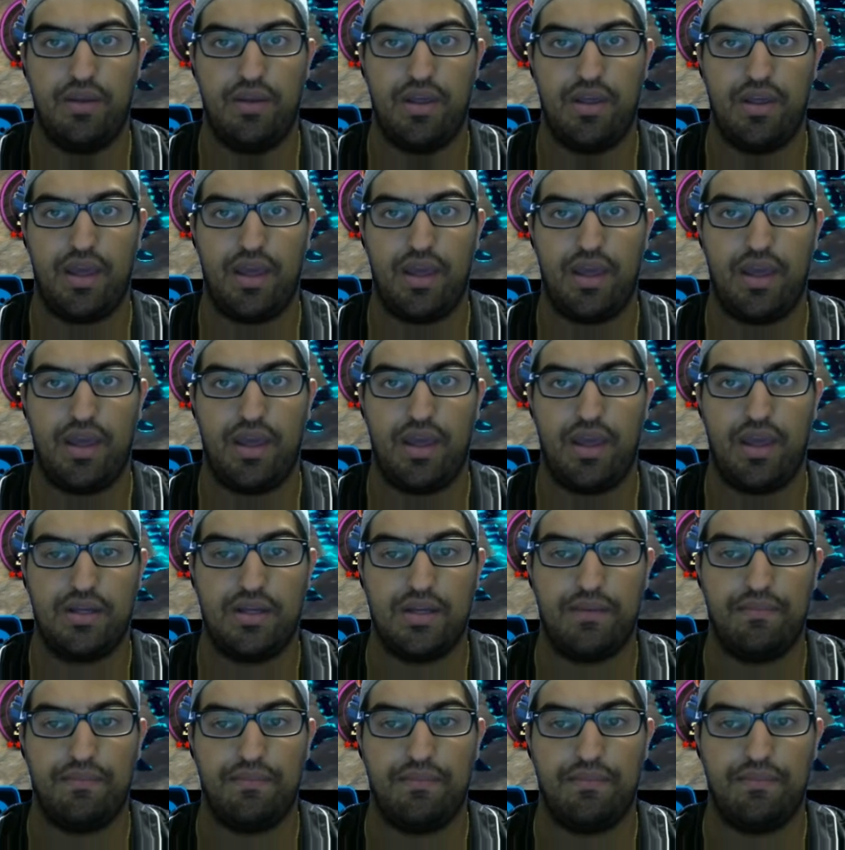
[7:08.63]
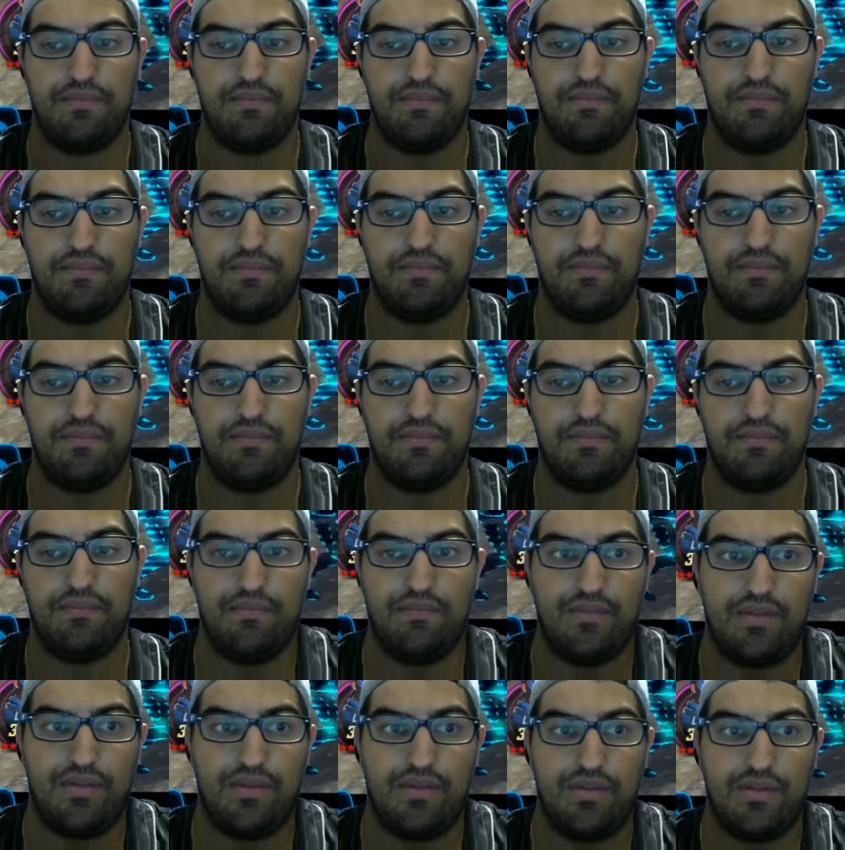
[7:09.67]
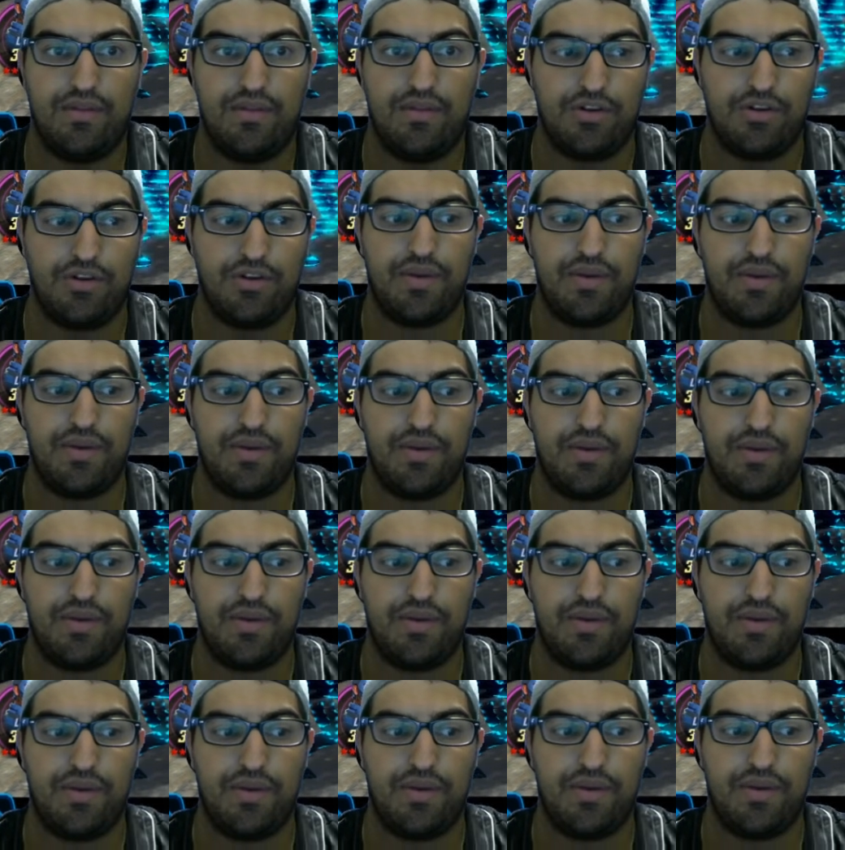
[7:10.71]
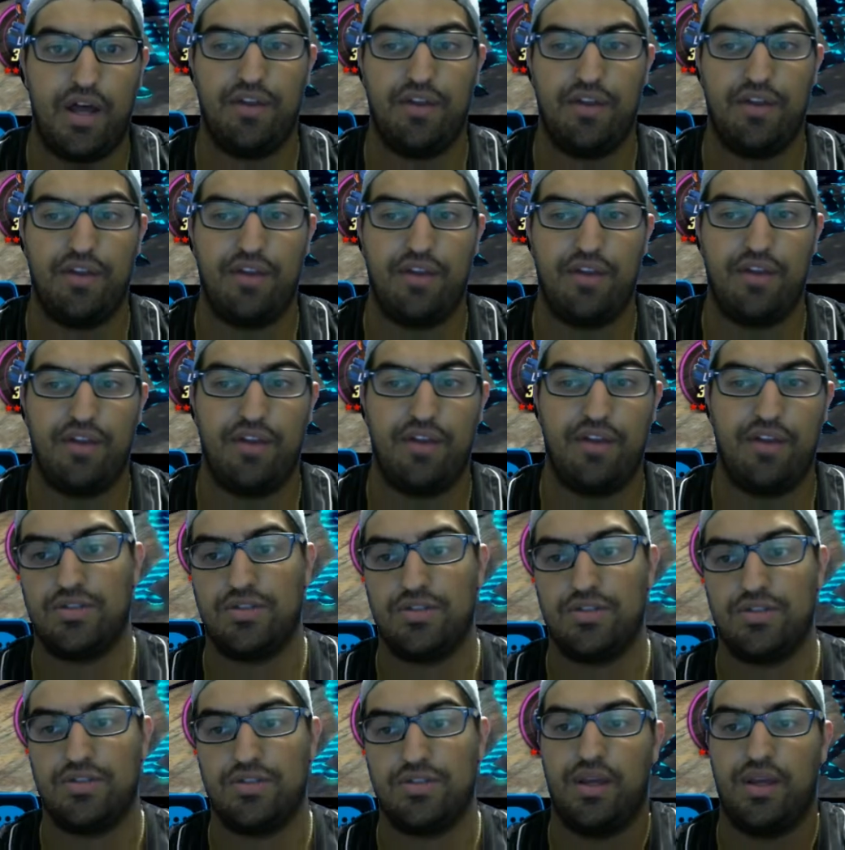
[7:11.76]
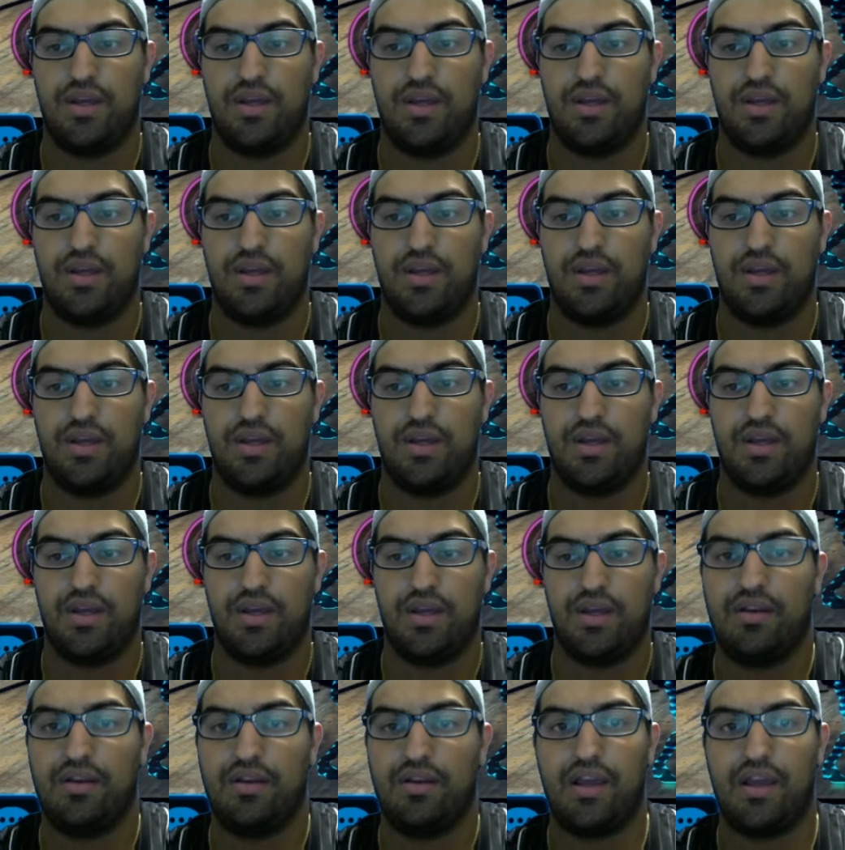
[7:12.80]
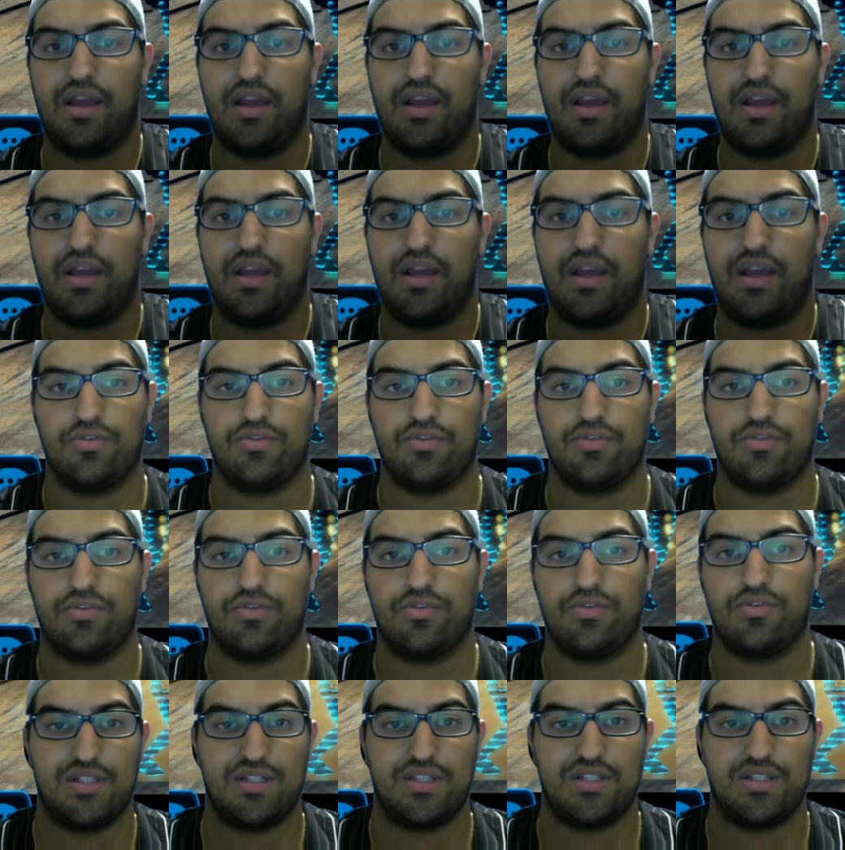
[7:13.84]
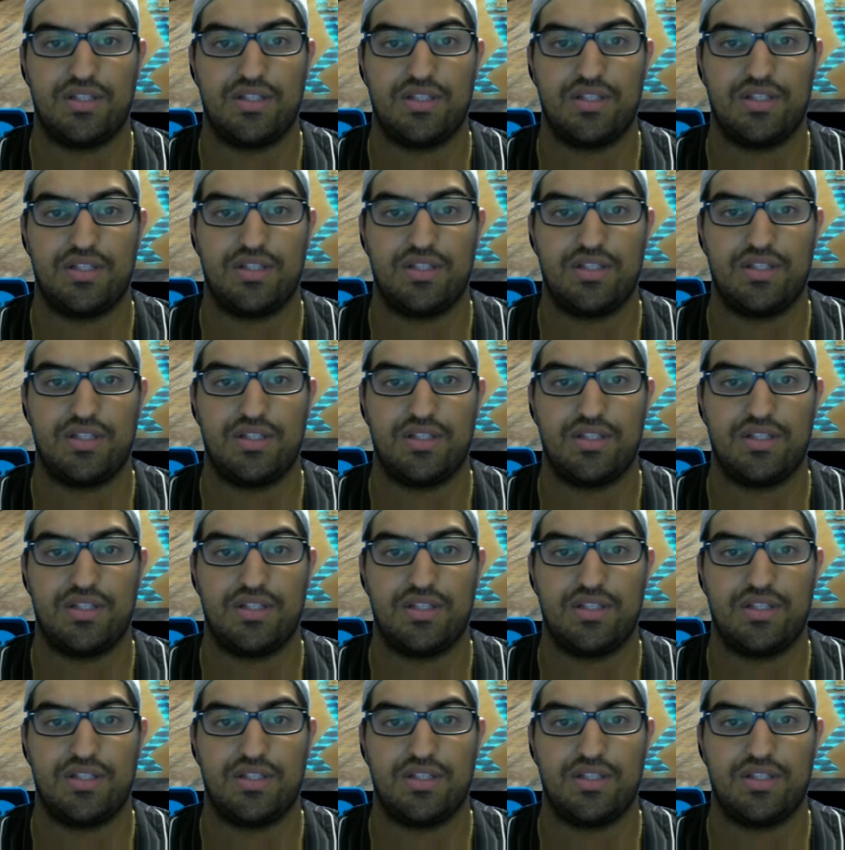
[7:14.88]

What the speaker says: And you're spending a lot of time doing it. Like I said, I had some rotations that literally went